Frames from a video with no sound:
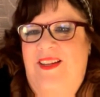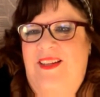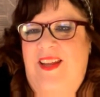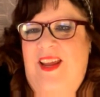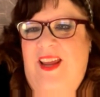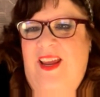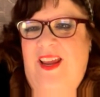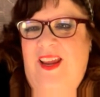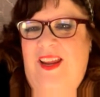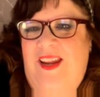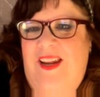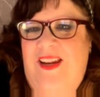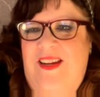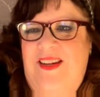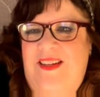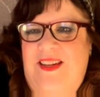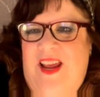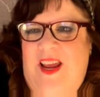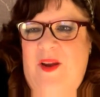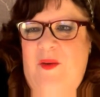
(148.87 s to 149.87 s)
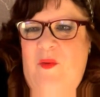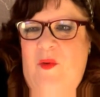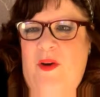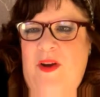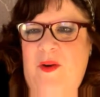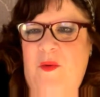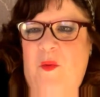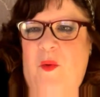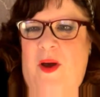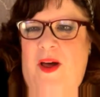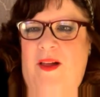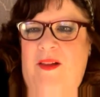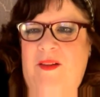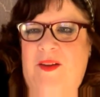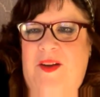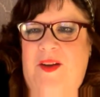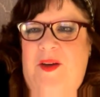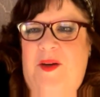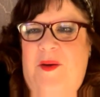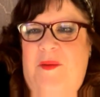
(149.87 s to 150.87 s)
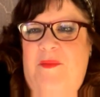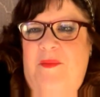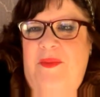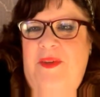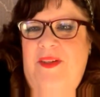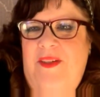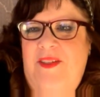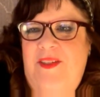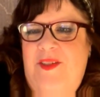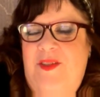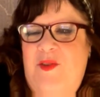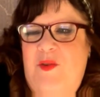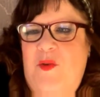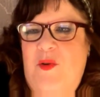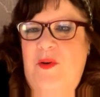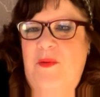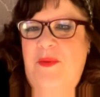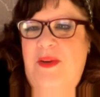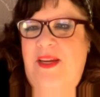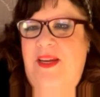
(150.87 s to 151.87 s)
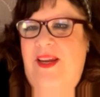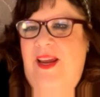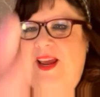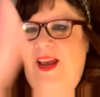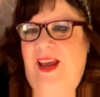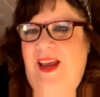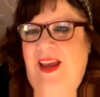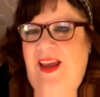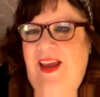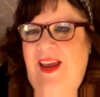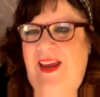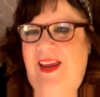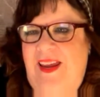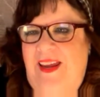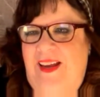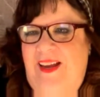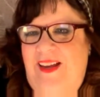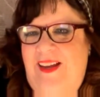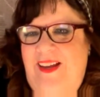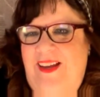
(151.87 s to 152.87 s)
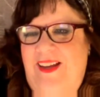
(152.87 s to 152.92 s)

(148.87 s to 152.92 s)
Dagwood, welcome. Stormy, hey.